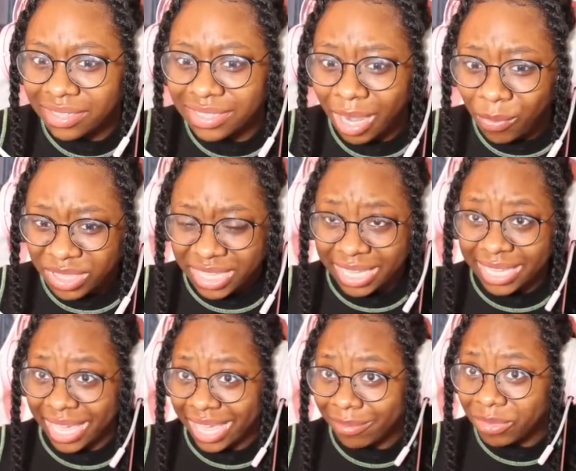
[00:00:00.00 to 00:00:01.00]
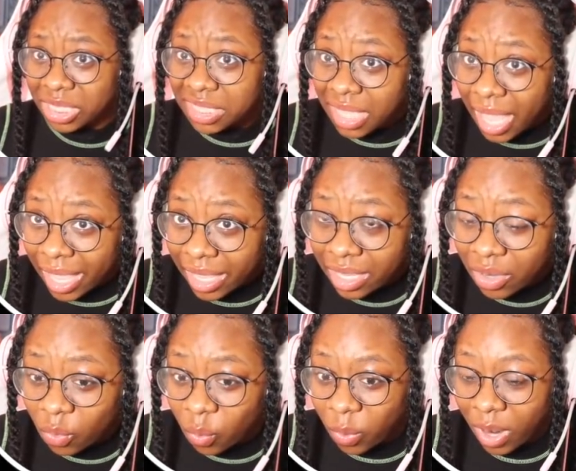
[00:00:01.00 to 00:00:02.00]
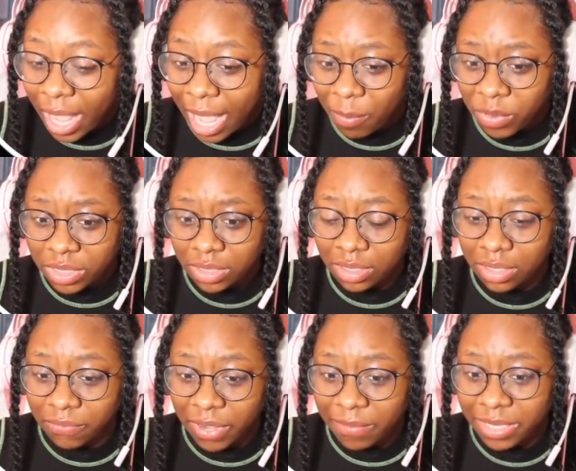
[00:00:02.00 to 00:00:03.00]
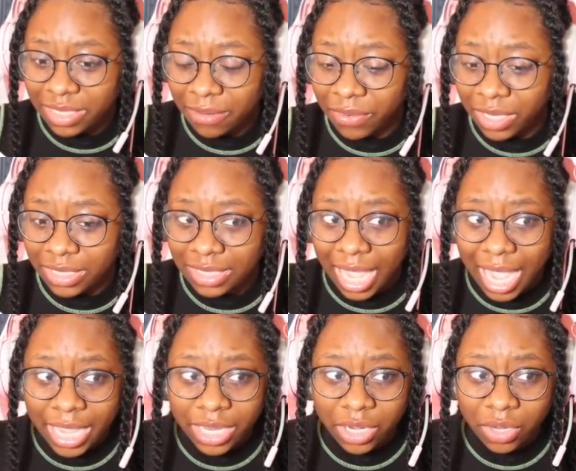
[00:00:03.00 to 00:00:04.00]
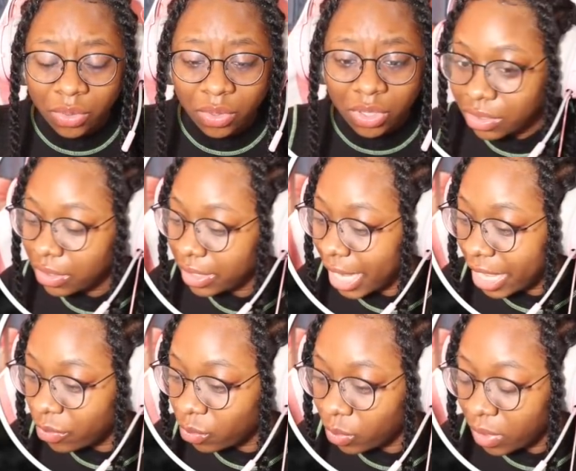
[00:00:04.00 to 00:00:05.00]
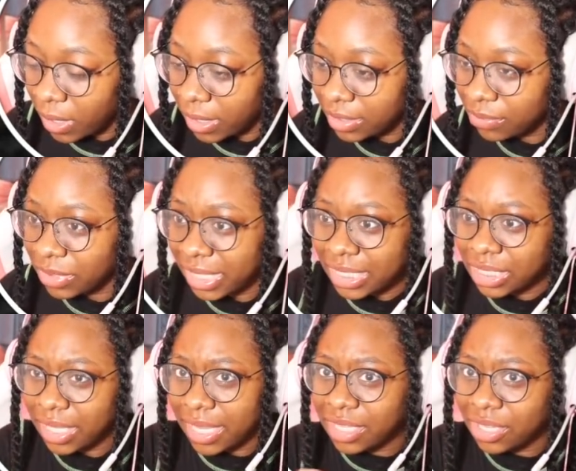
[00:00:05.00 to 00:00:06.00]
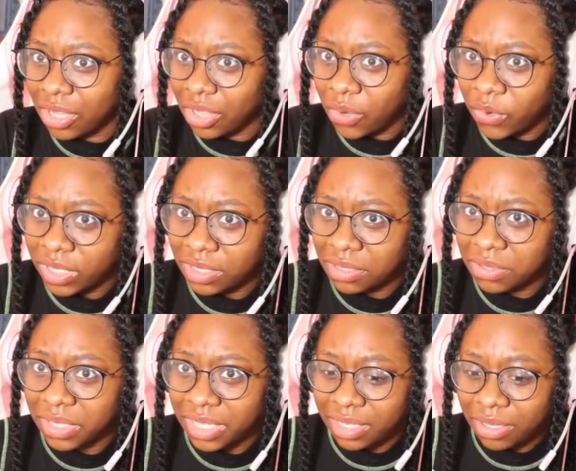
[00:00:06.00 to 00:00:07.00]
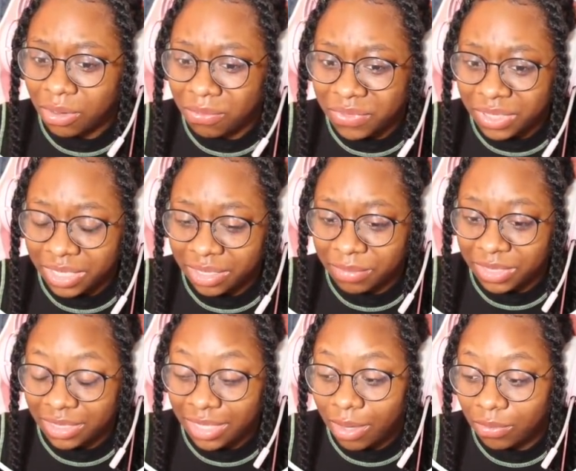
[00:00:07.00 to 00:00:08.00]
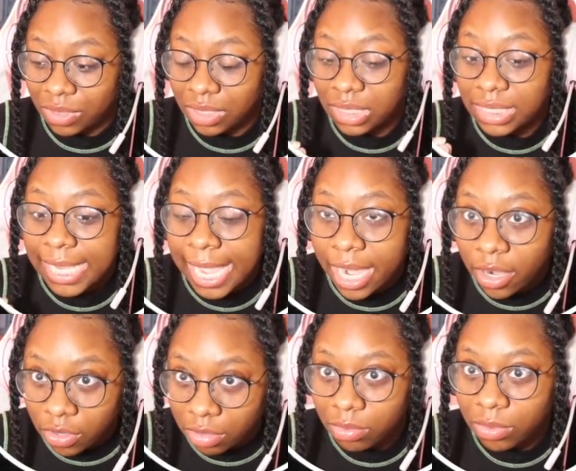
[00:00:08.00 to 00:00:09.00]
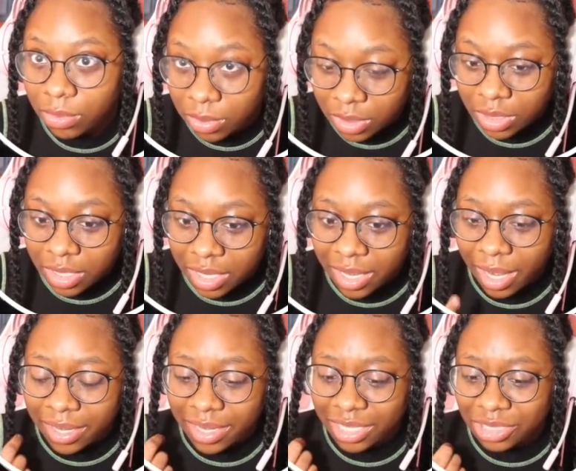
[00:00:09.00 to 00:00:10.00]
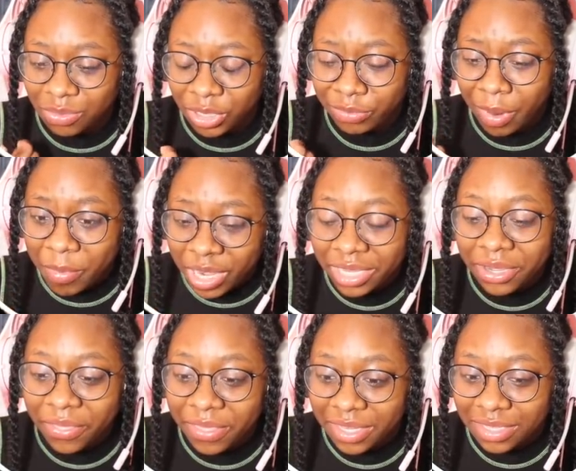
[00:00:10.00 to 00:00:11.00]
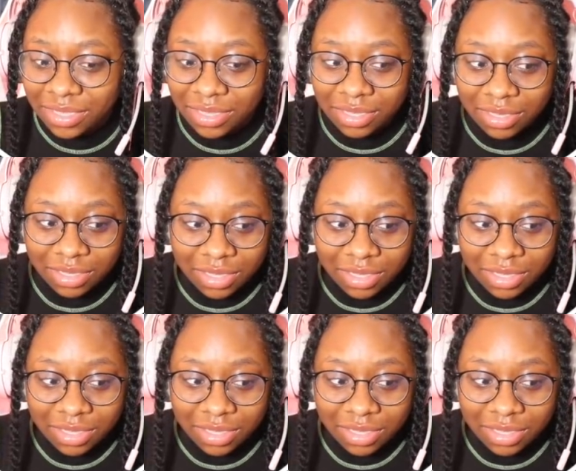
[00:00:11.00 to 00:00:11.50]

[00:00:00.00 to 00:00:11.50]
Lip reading: Is that what the game looks like? What happened to the Five Nights at Freddy's I know? Night one. Was that just like a little load-in screen? Hopefully, because that was terrible. And I did not just waste my money on this.